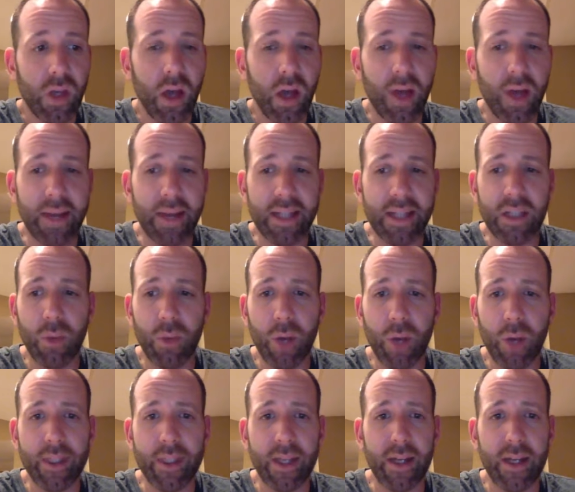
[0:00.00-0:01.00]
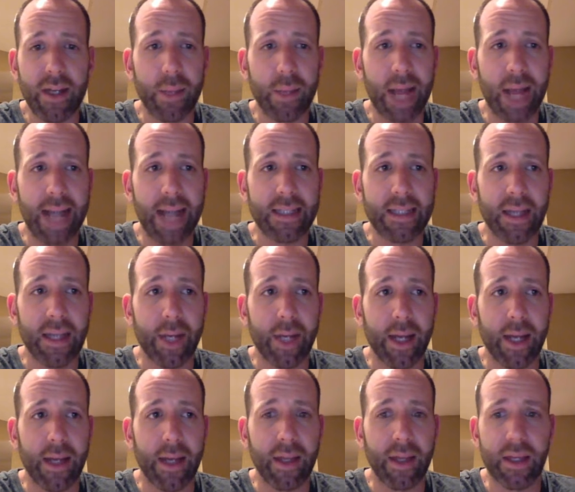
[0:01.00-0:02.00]
the way we set it up last time, and I
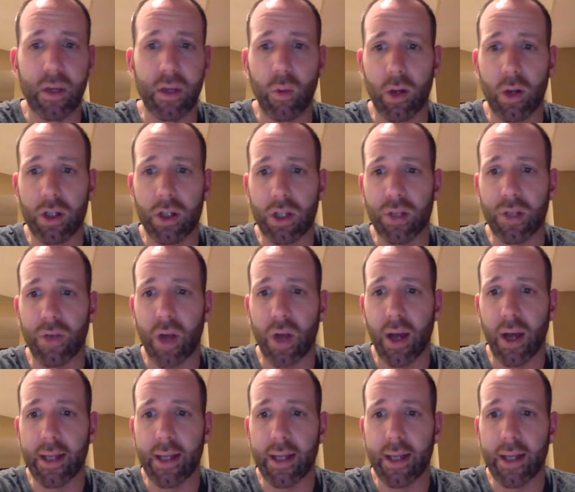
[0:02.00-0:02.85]
think it worked just fine.